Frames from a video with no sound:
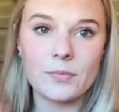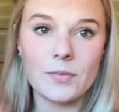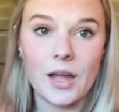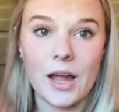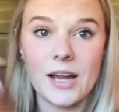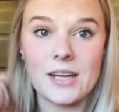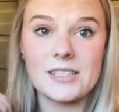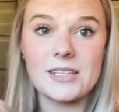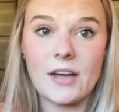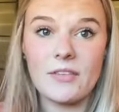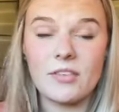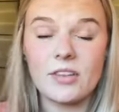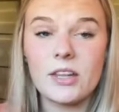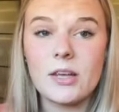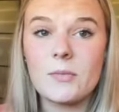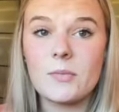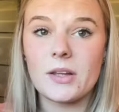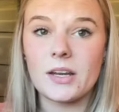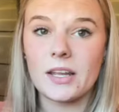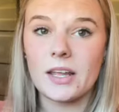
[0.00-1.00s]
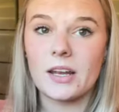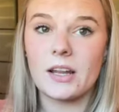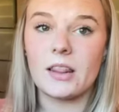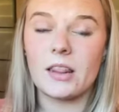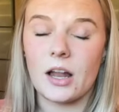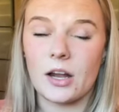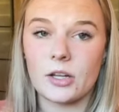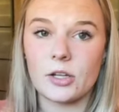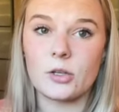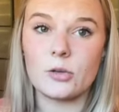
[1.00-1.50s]
I definitely am gonna get a
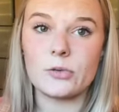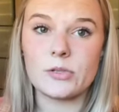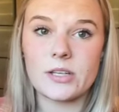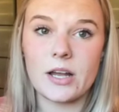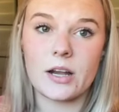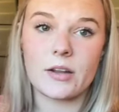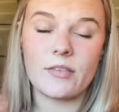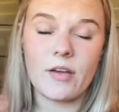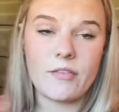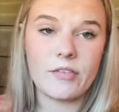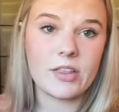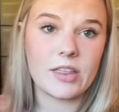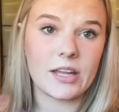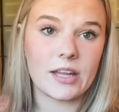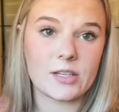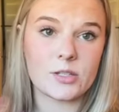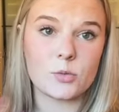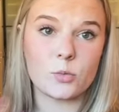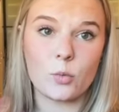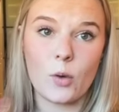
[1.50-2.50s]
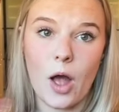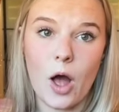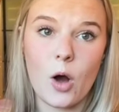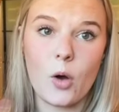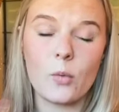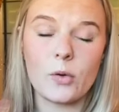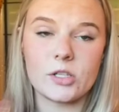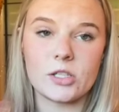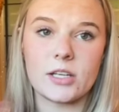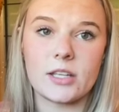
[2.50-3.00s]
lot of use out of everything as
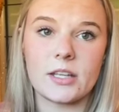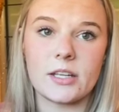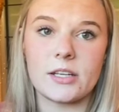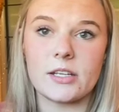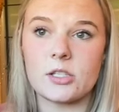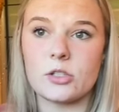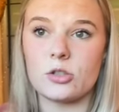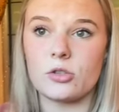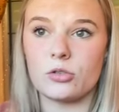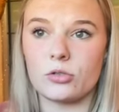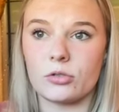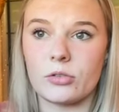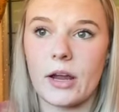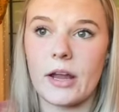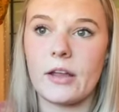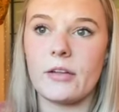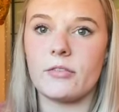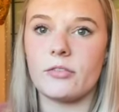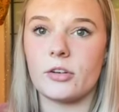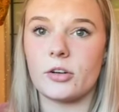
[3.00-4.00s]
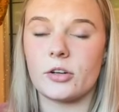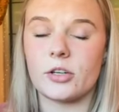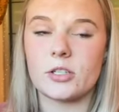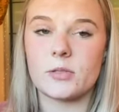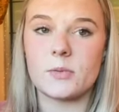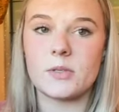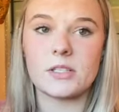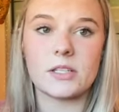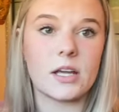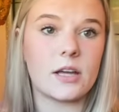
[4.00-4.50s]
well, which I think is great for
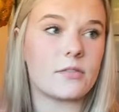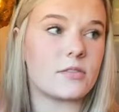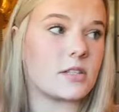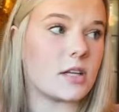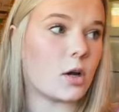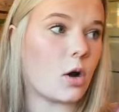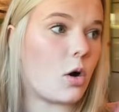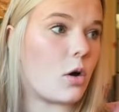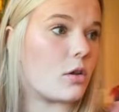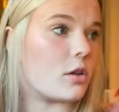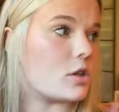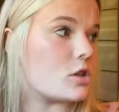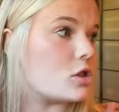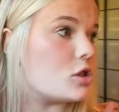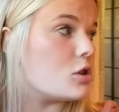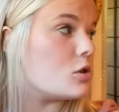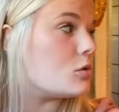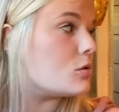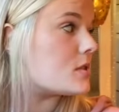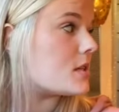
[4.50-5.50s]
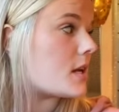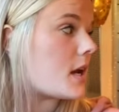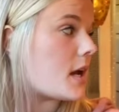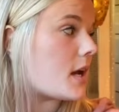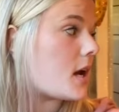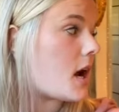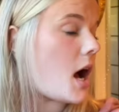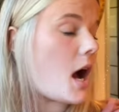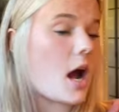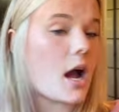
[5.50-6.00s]
Christmas gifts. Like all the shoes that I
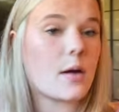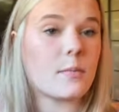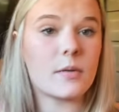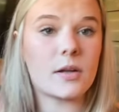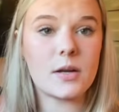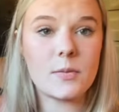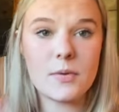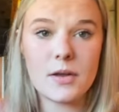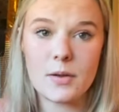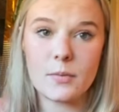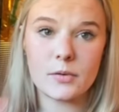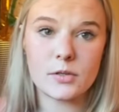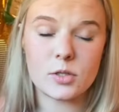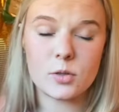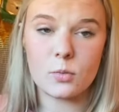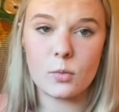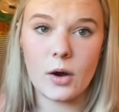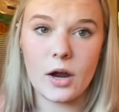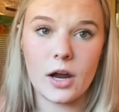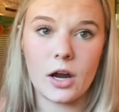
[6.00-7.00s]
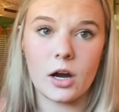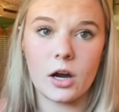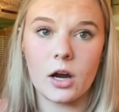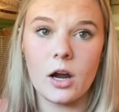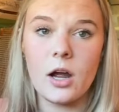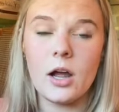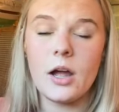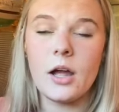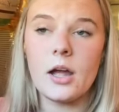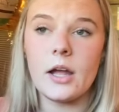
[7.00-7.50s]
got, I'm gonna be able to wear.
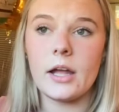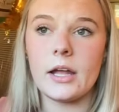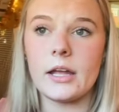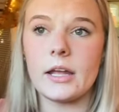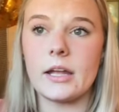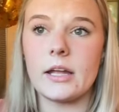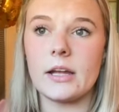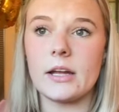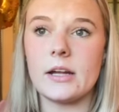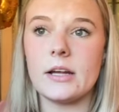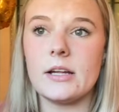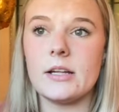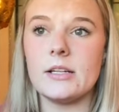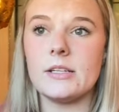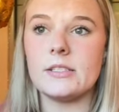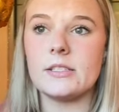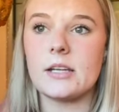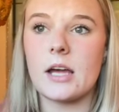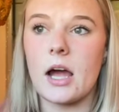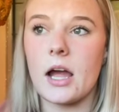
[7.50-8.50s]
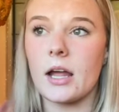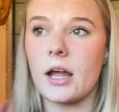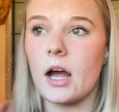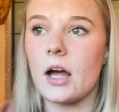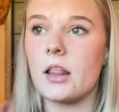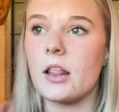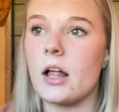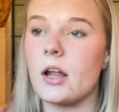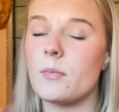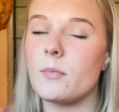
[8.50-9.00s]
And I
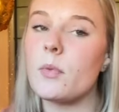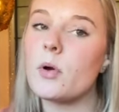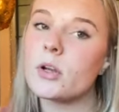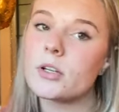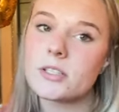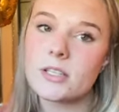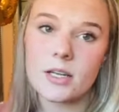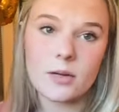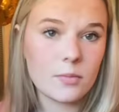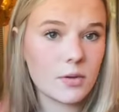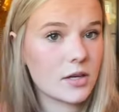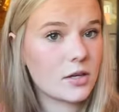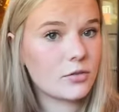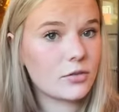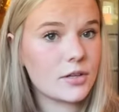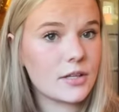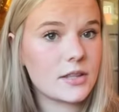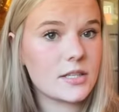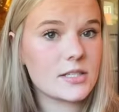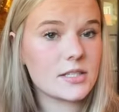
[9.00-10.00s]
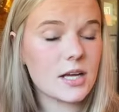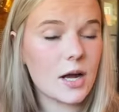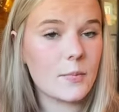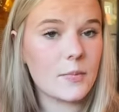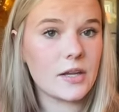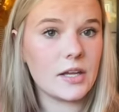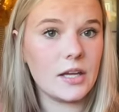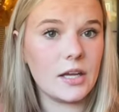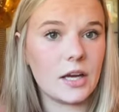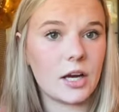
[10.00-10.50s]
got a lot of books that I'm gonna read this
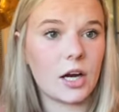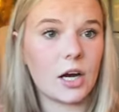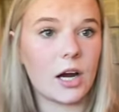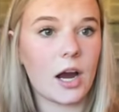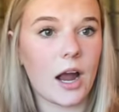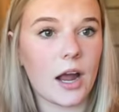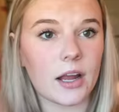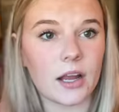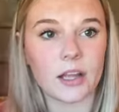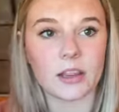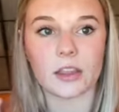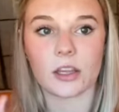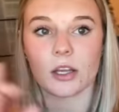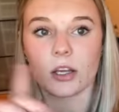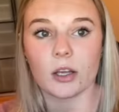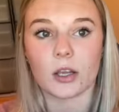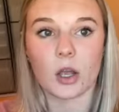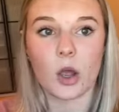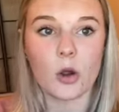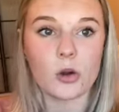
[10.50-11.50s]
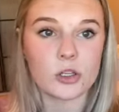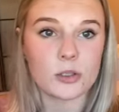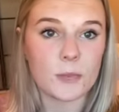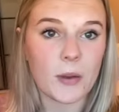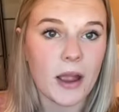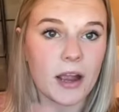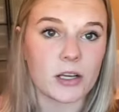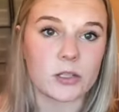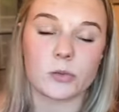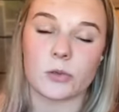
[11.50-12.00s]
coming year. I got the Coach
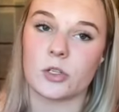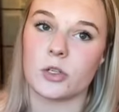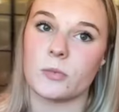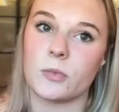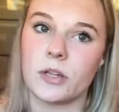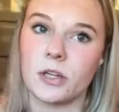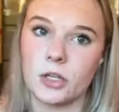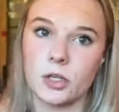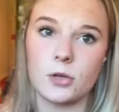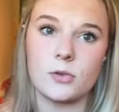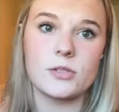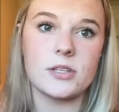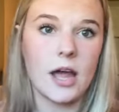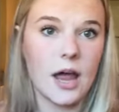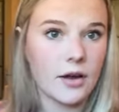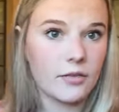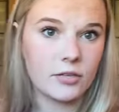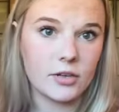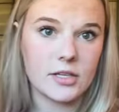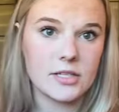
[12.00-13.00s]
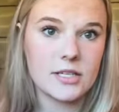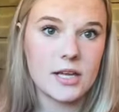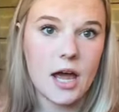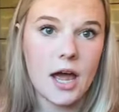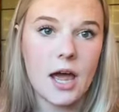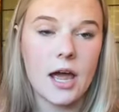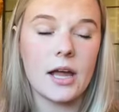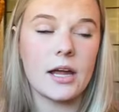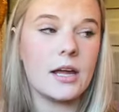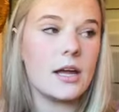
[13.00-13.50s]
bags, which I'm gonna use every
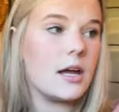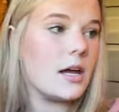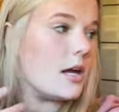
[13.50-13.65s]
day.